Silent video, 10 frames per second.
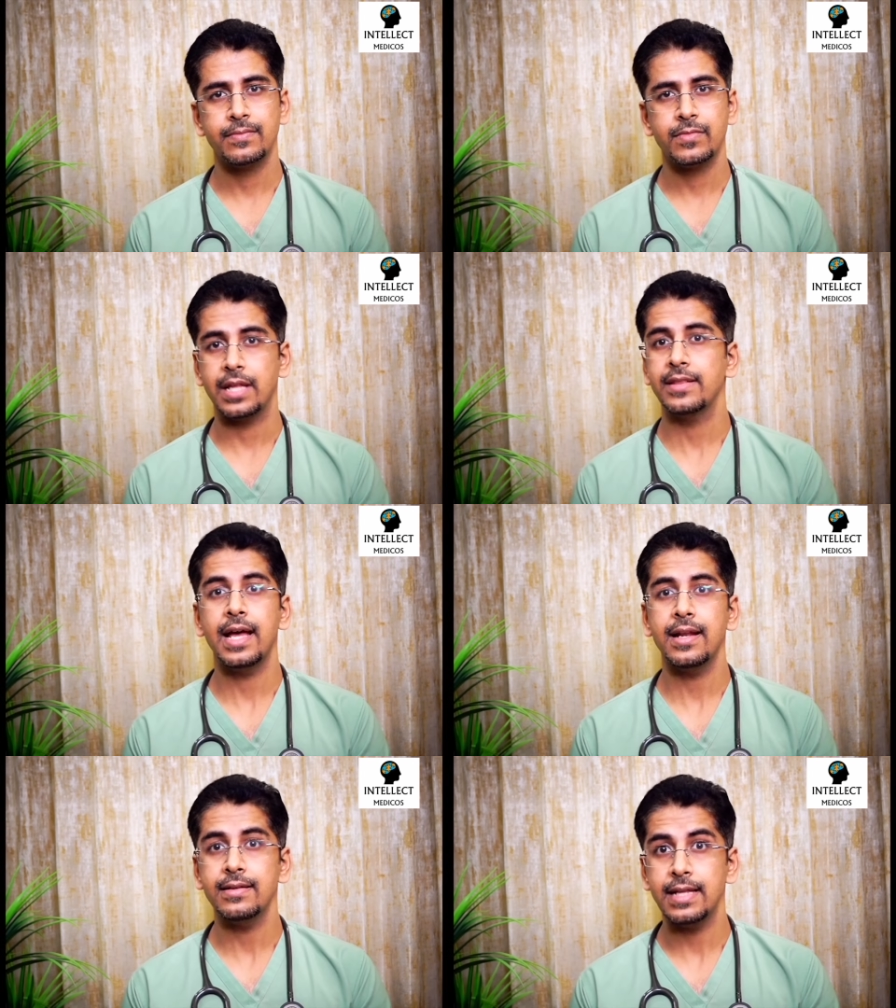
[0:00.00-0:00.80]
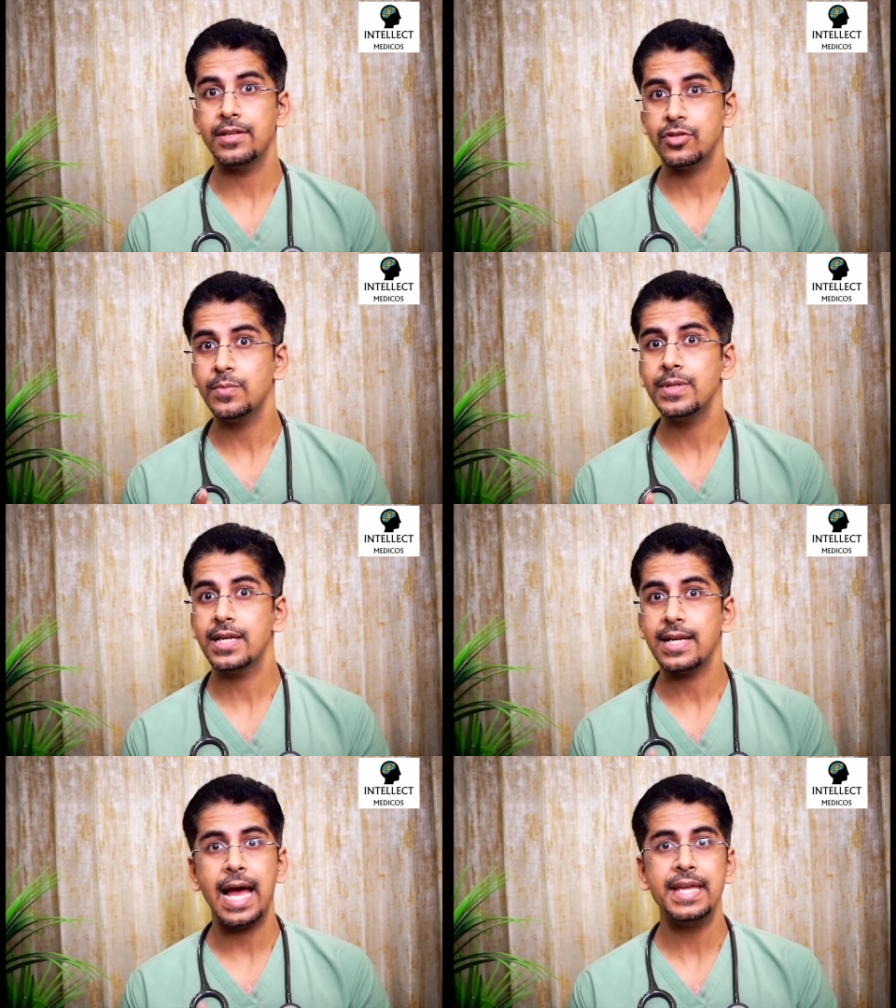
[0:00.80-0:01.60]
and that that should be
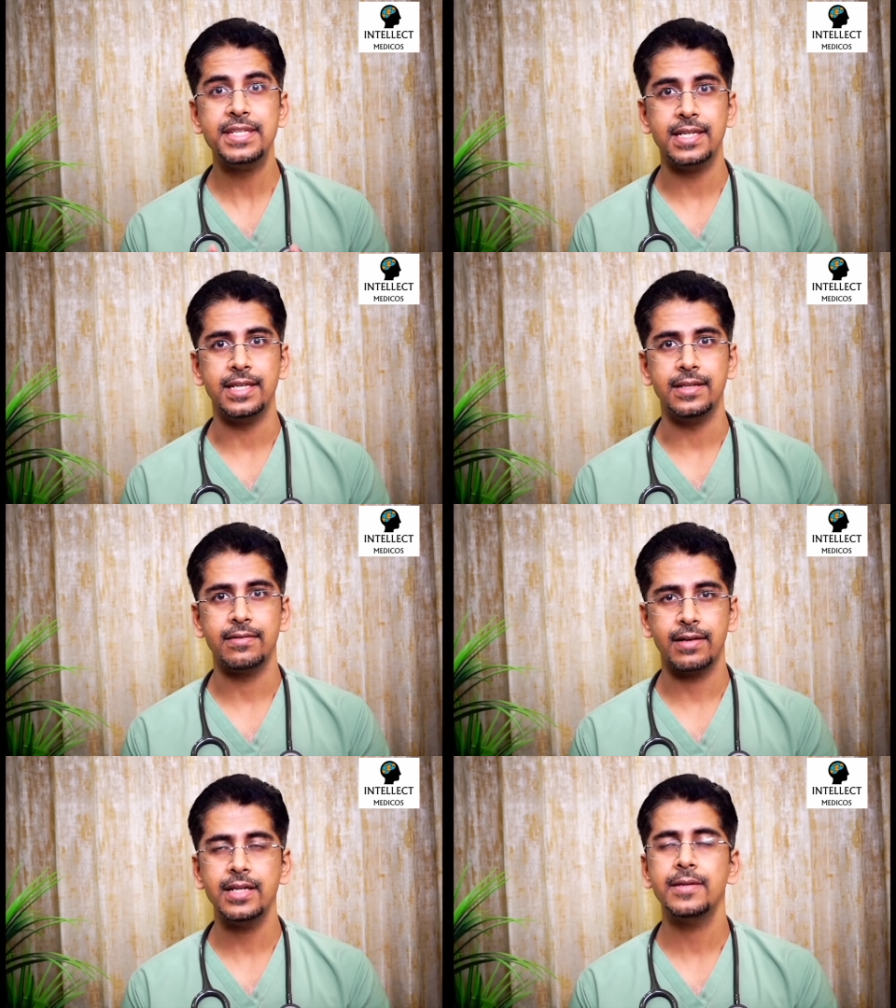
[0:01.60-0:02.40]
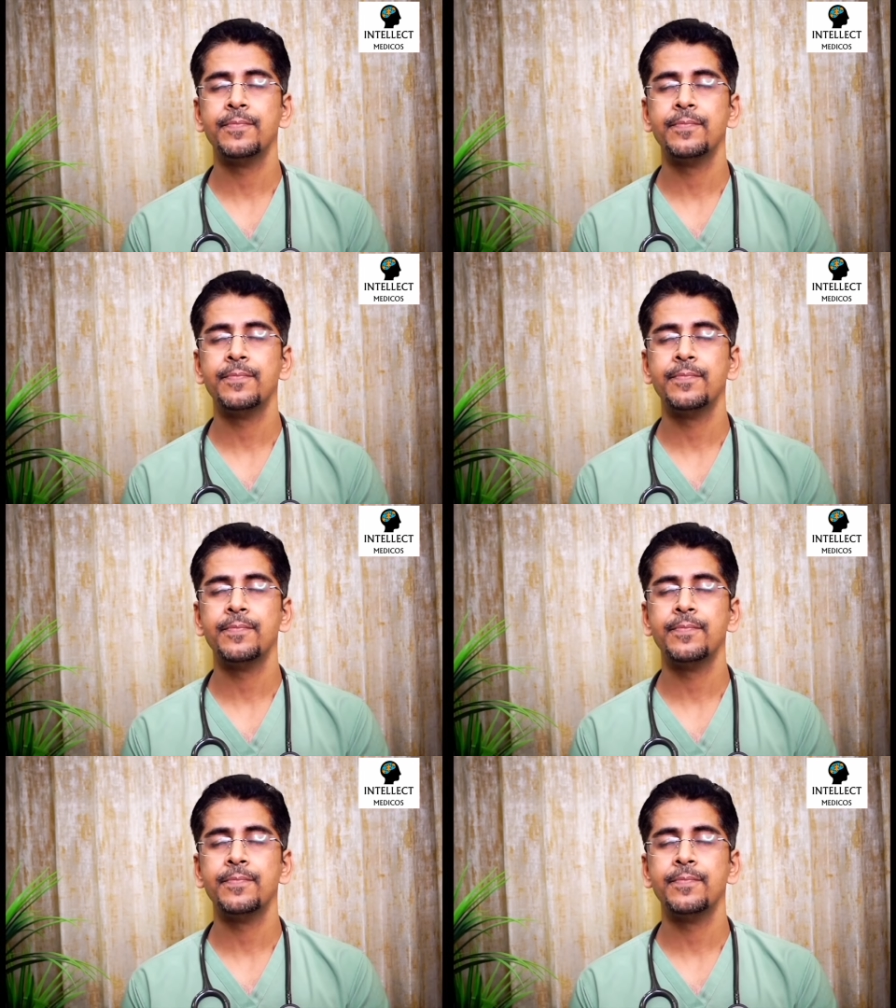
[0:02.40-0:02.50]
done ideally right